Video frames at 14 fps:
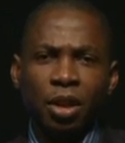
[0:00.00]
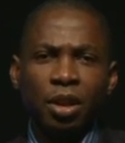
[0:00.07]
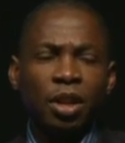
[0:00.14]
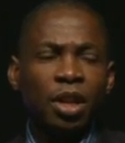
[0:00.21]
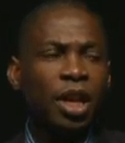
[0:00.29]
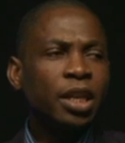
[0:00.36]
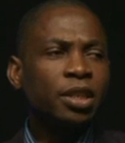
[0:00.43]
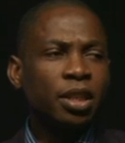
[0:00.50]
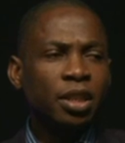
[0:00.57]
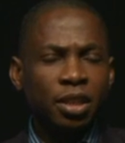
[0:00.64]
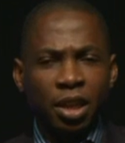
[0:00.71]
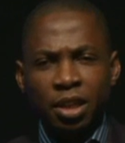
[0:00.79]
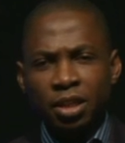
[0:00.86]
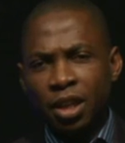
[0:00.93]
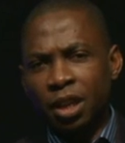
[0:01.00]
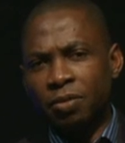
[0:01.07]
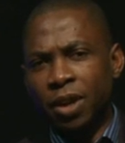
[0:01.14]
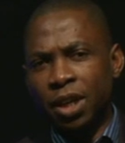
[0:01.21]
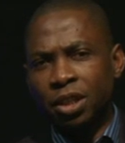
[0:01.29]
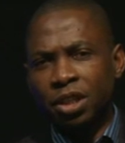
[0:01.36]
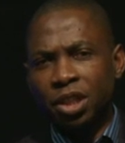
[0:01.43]
lest he takes
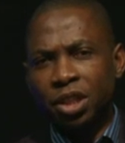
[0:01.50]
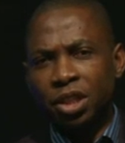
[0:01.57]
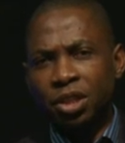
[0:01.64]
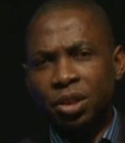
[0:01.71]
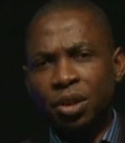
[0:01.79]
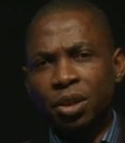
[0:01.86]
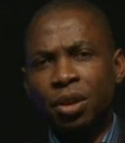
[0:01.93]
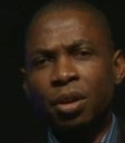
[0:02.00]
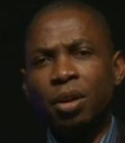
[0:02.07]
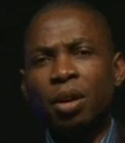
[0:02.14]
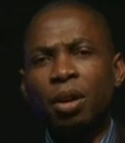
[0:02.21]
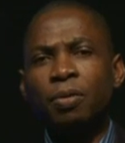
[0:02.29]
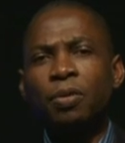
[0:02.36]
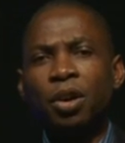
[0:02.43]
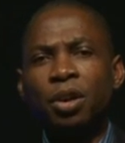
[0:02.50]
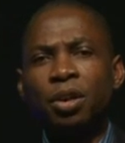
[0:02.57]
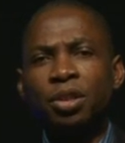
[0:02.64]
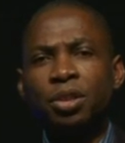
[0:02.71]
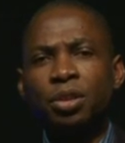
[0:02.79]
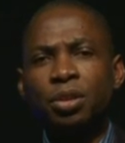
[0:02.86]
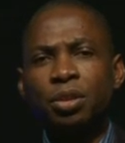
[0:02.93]
advantage of
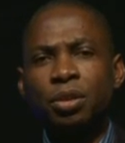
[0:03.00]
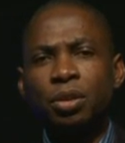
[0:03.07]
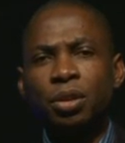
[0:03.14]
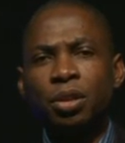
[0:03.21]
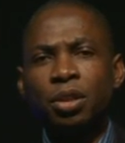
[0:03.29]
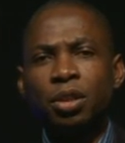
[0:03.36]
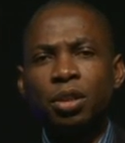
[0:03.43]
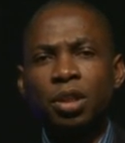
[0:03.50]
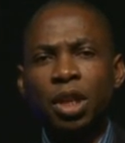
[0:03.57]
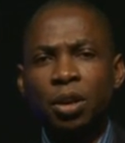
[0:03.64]
us. 2